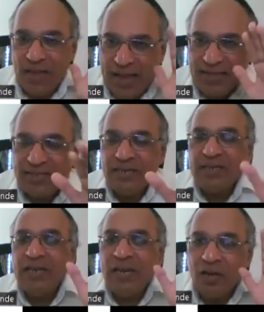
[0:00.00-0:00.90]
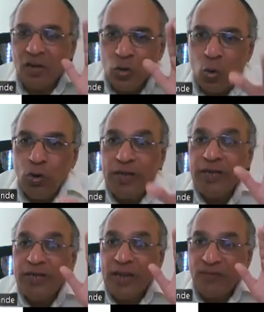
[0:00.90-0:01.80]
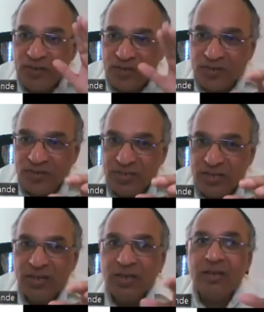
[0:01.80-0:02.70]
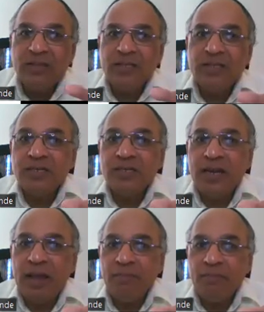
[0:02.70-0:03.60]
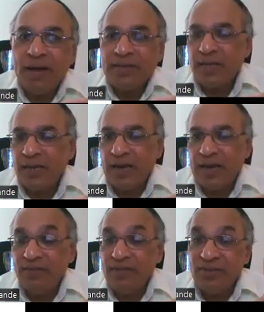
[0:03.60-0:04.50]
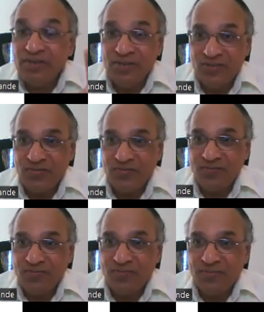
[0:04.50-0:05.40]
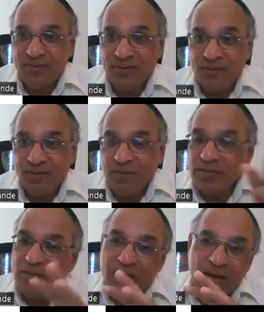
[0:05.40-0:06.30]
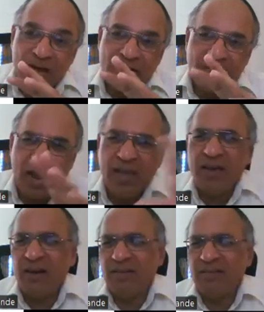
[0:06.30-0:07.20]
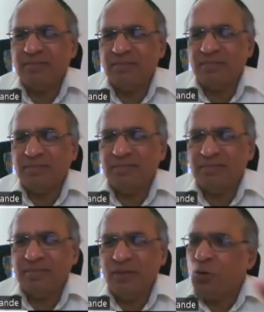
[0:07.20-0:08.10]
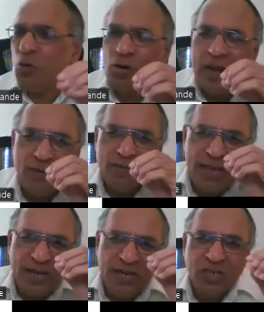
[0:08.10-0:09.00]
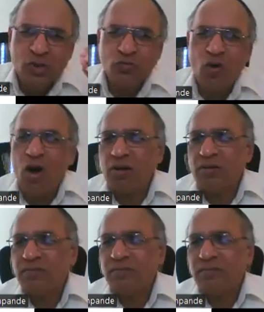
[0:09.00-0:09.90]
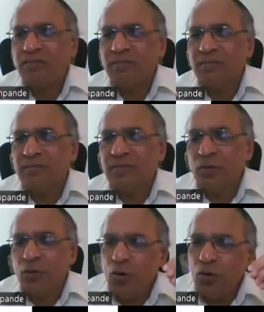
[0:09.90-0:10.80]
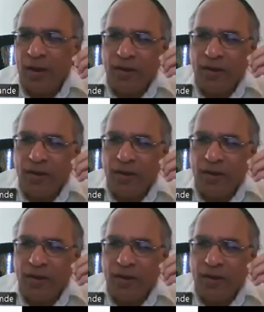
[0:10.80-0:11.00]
Acetylcholine deficiency, this is the name, myasthenia gravis disease. Muscles are tired. You don't have the energy to walk. You don't have